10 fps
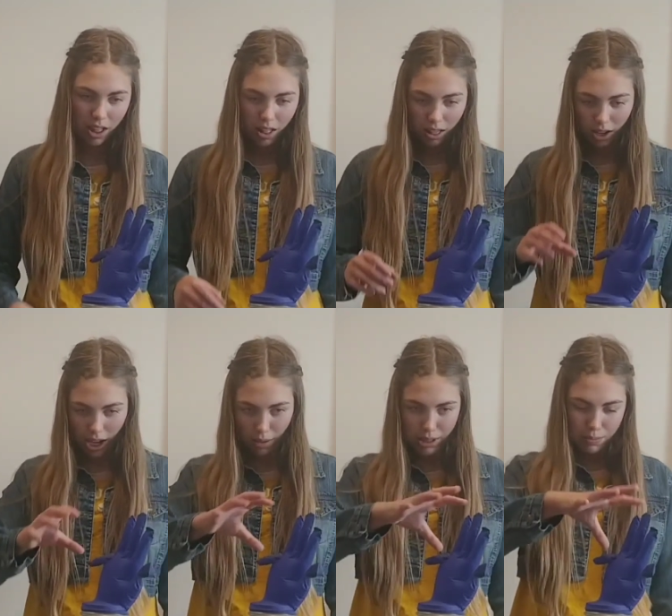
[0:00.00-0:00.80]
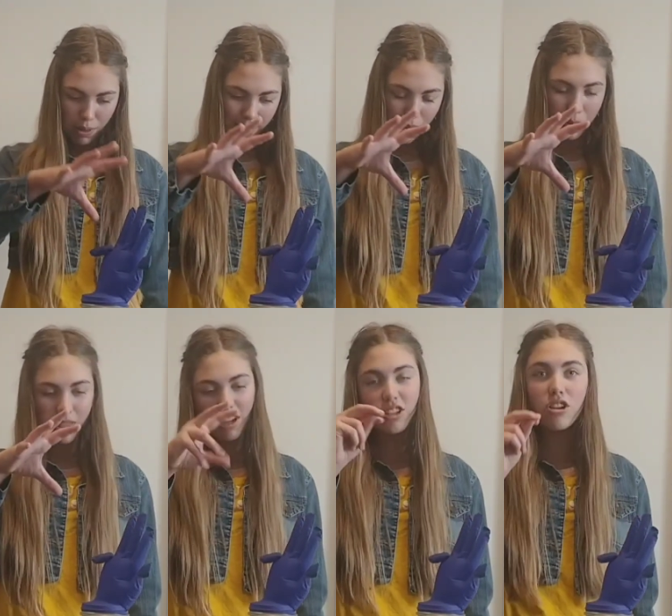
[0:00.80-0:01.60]
Look how it's blowing up.
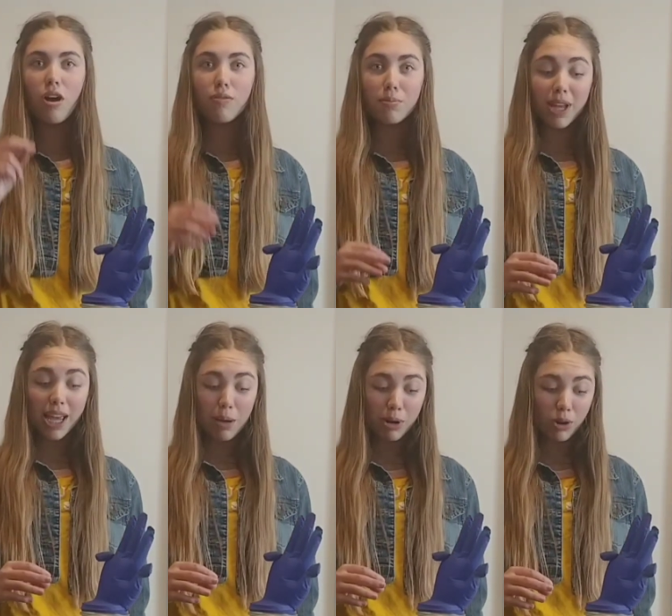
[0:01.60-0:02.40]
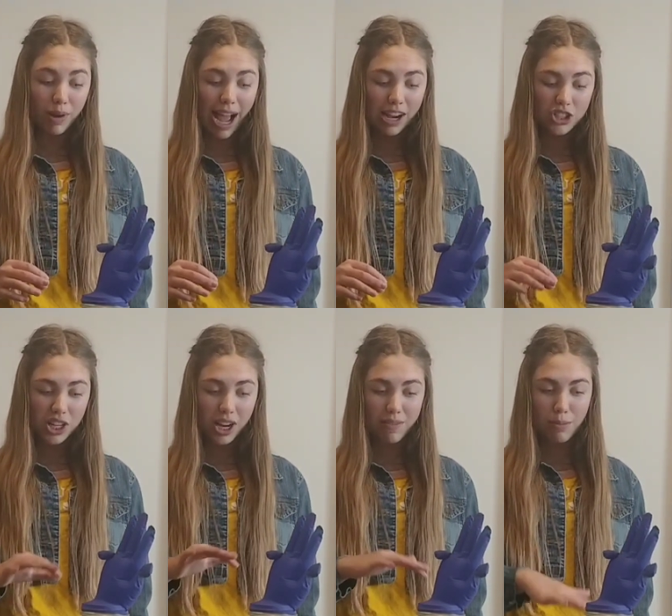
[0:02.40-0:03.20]
This is all from the chemical reaction
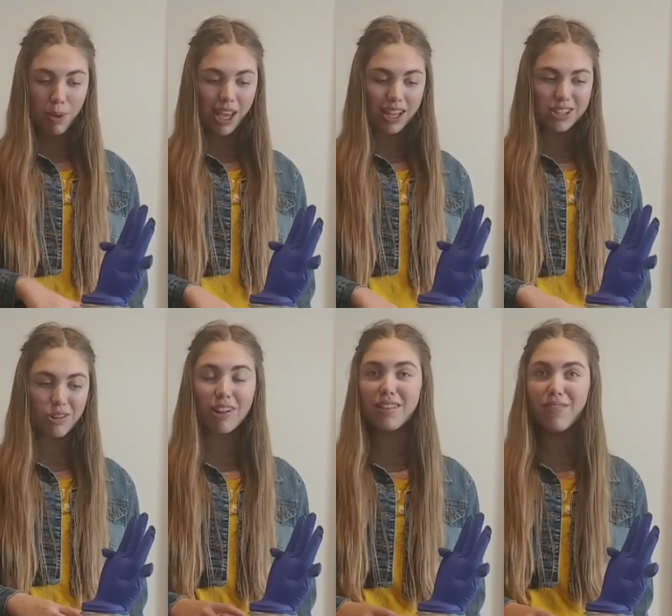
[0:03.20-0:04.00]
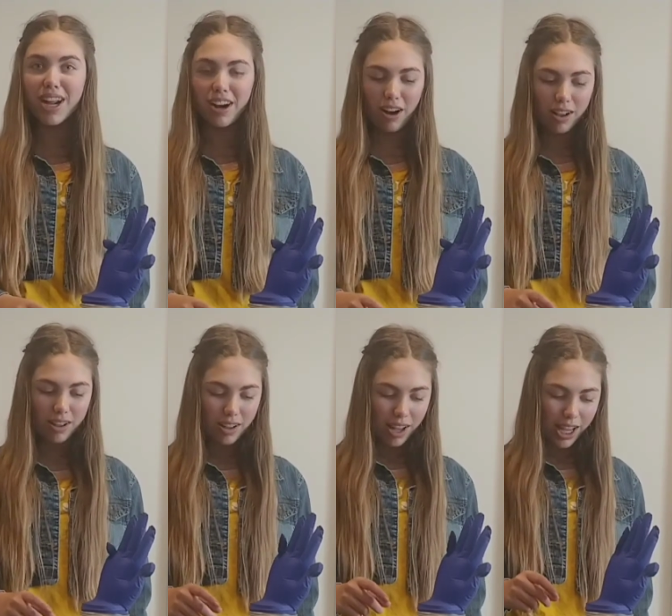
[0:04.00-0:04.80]
of the baking soda and the vinegar.
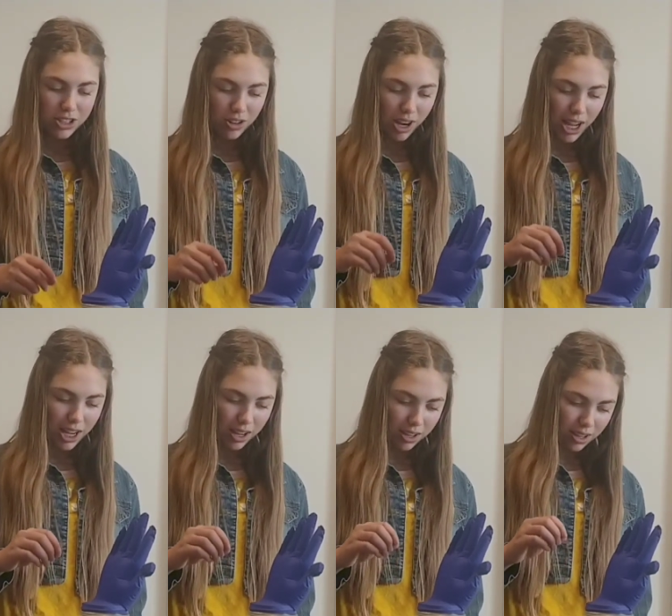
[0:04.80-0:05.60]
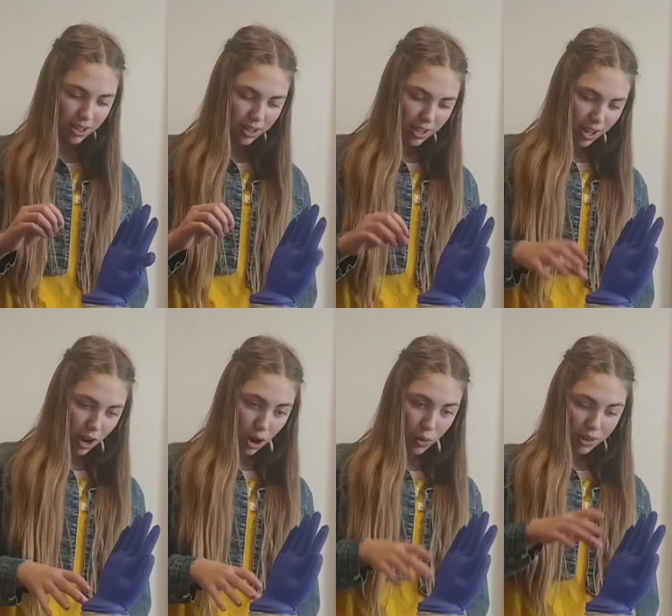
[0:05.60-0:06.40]
It's creating,
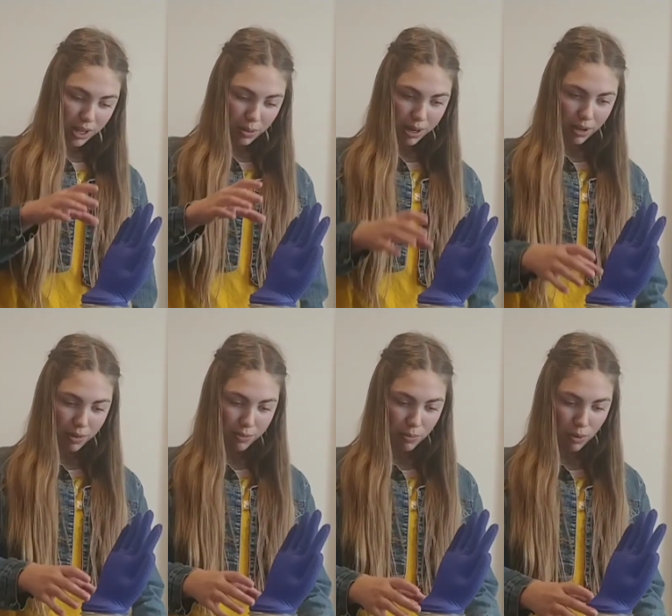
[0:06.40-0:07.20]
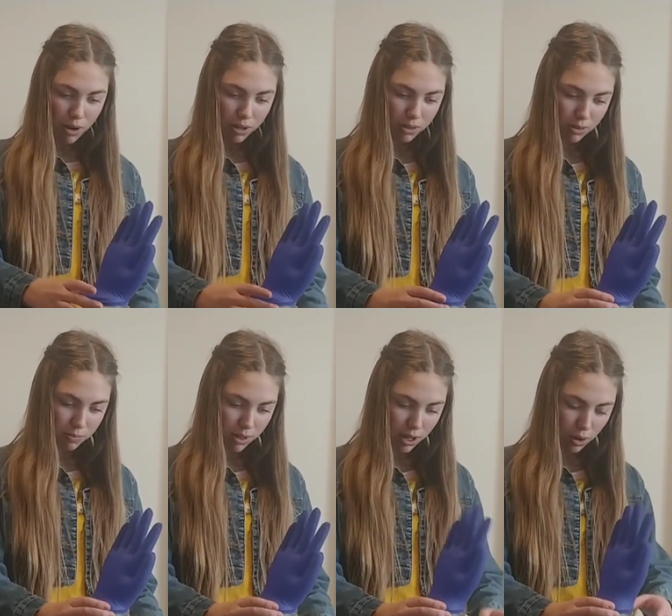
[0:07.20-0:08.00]
oh, and there we go even more.
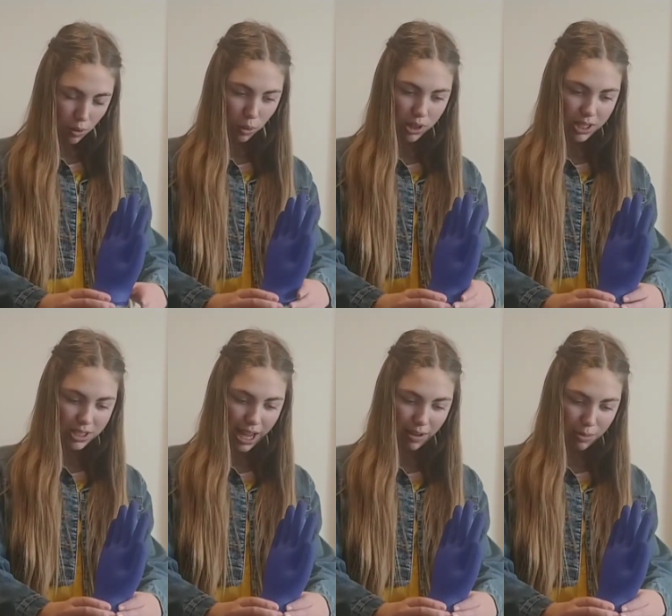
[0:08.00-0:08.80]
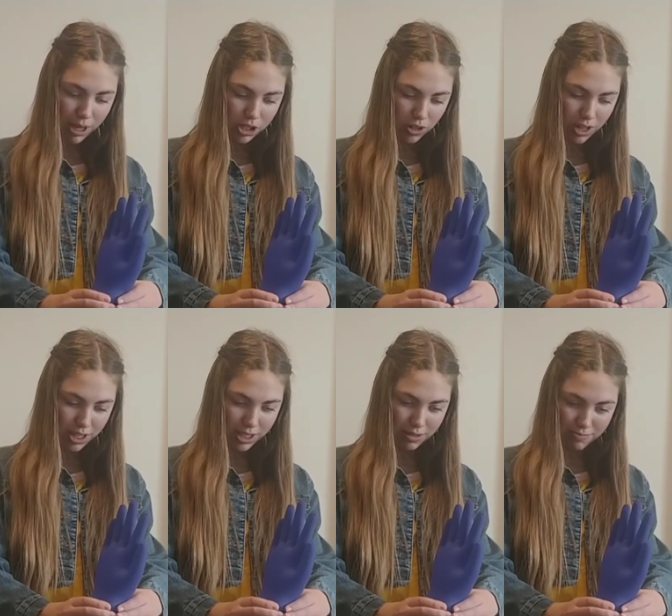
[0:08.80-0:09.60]
Gonna hold this down to make sure it
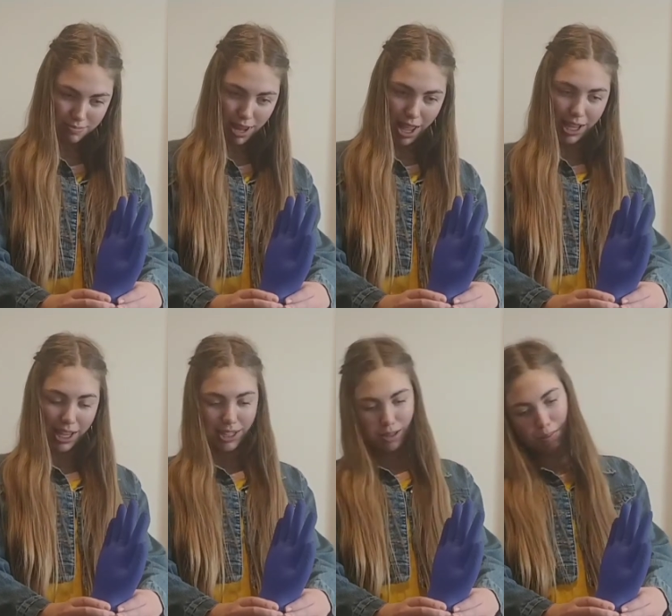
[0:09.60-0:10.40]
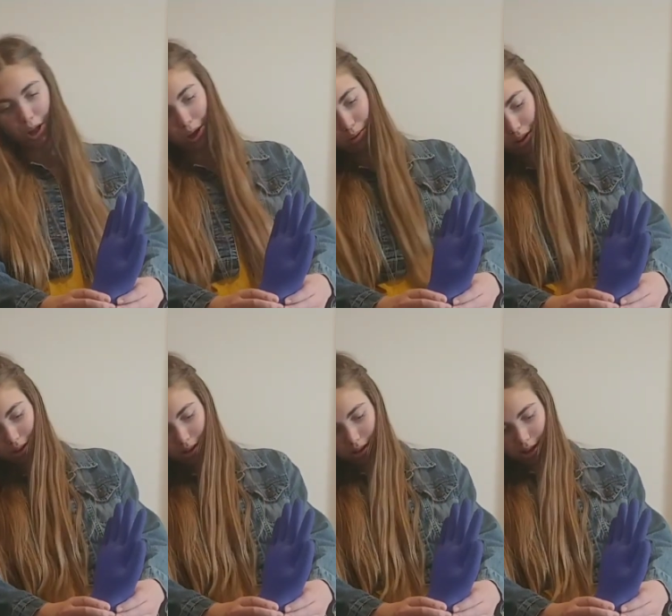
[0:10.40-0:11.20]
doesn't explode.
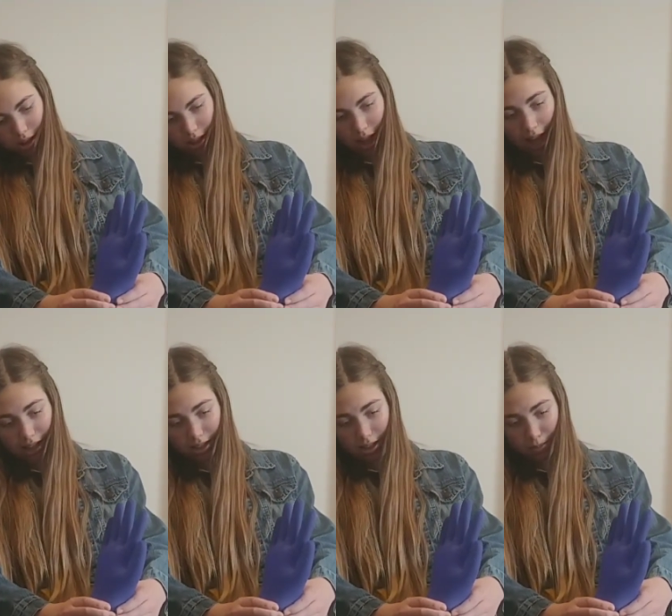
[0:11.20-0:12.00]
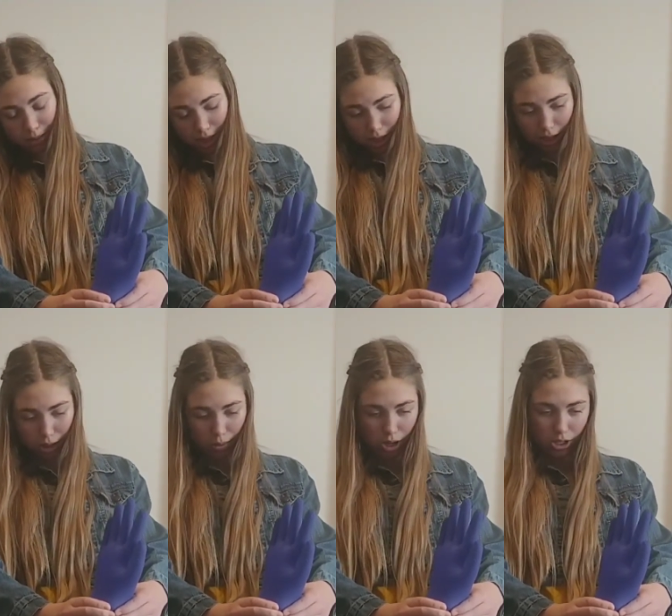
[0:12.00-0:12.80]
That's something you're gonna
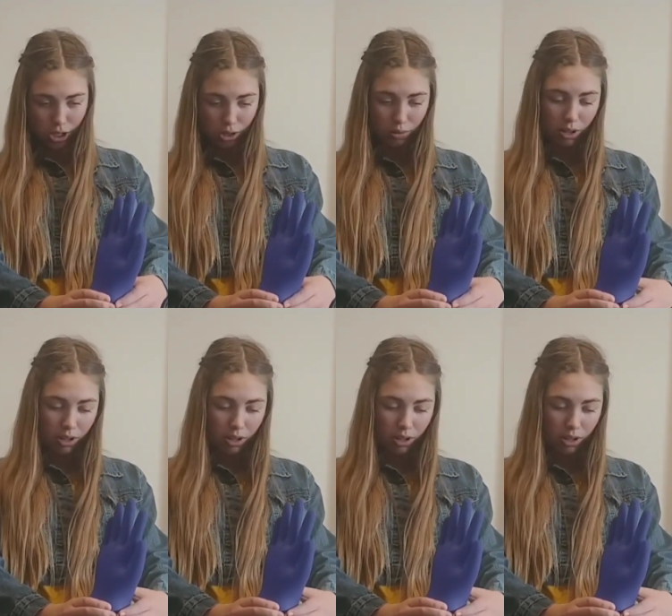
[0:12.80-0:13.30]
wanna do,